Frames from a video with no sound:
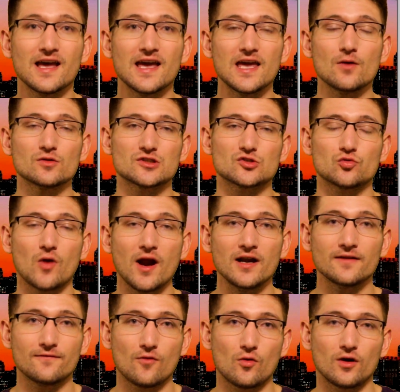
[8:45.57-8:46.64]
He was
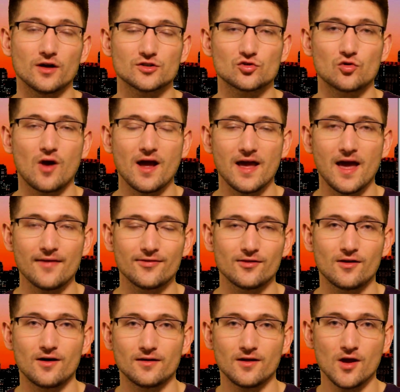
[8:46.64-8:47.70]
training for a
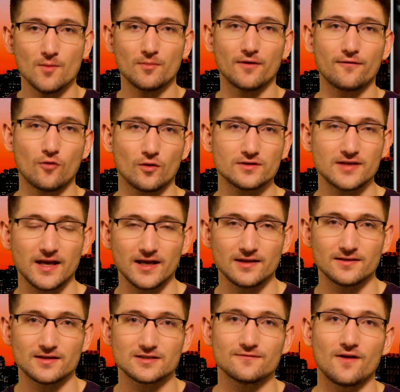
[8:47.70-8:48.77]
triathlon before
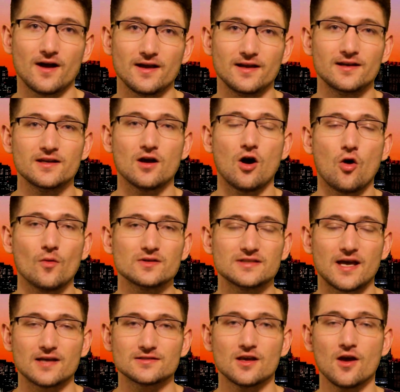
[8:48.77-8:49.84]
taking this fight, and he always
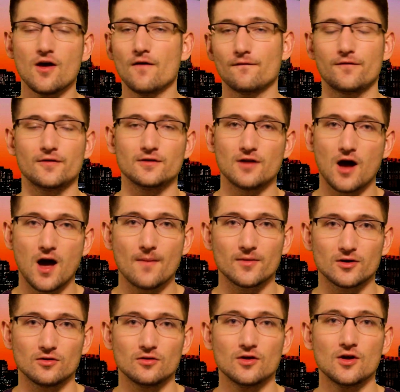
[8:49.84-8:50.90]
has
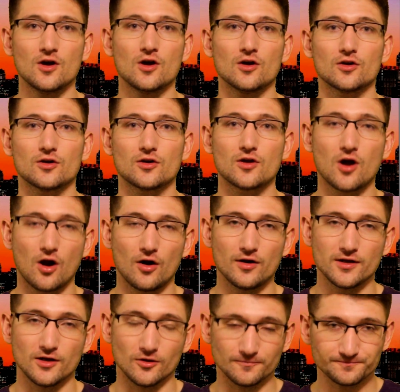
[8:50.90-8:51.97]
phenomenal
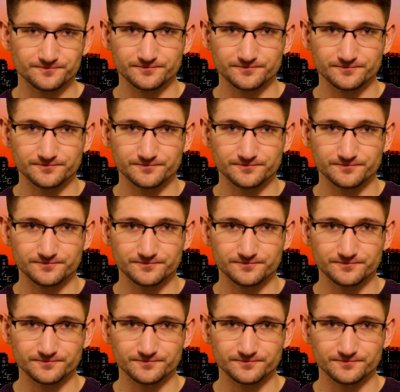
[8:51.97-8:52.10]
cardio.